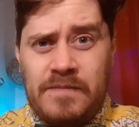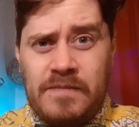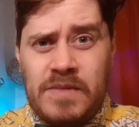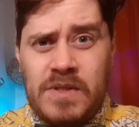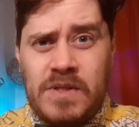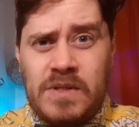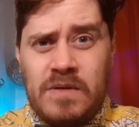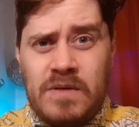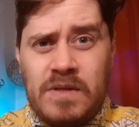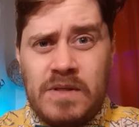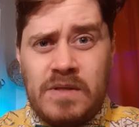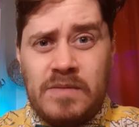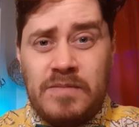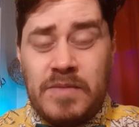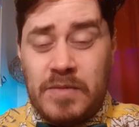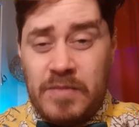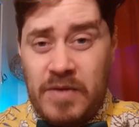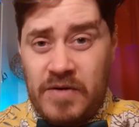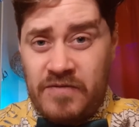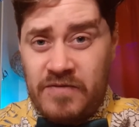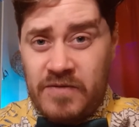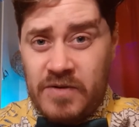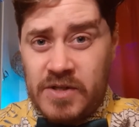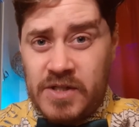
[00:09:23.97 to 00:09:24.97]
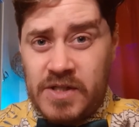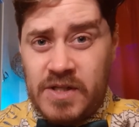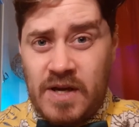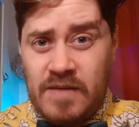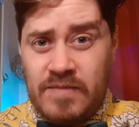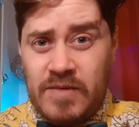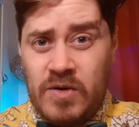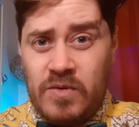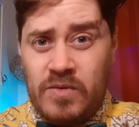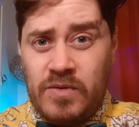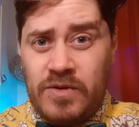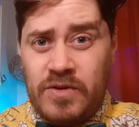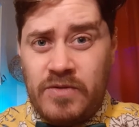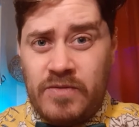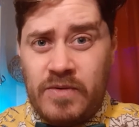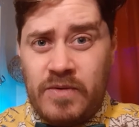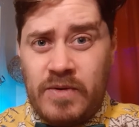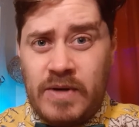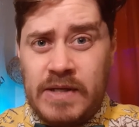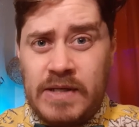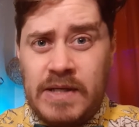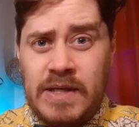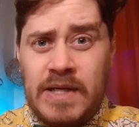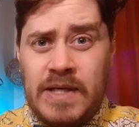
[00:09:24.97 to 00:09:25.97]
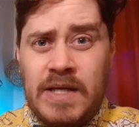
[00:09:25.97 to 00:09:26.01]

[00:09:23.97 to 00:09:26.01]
so this will be my first time going through it.